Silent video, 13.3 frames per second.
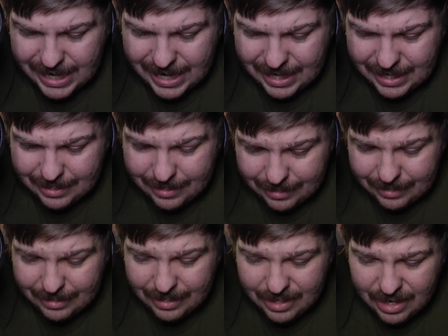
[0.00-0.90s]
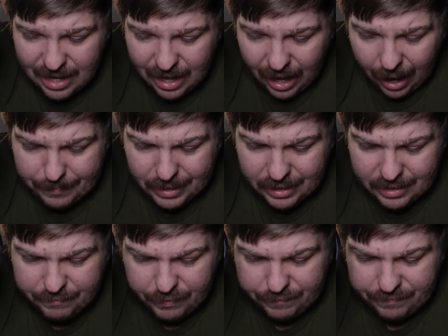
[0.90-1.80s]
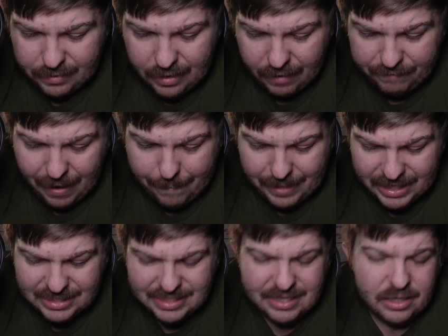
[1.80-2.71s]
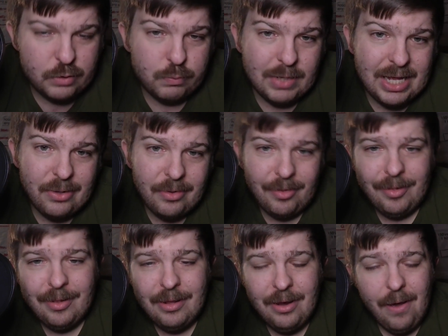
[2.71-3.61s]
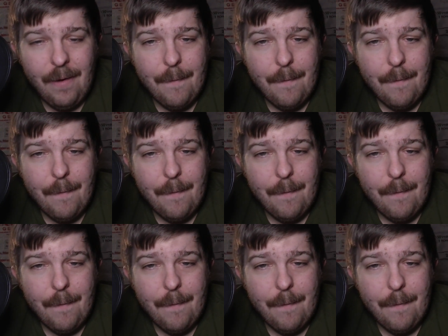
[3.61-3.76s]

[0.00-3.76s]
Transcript: And I'm kind of a, of that mindset as well.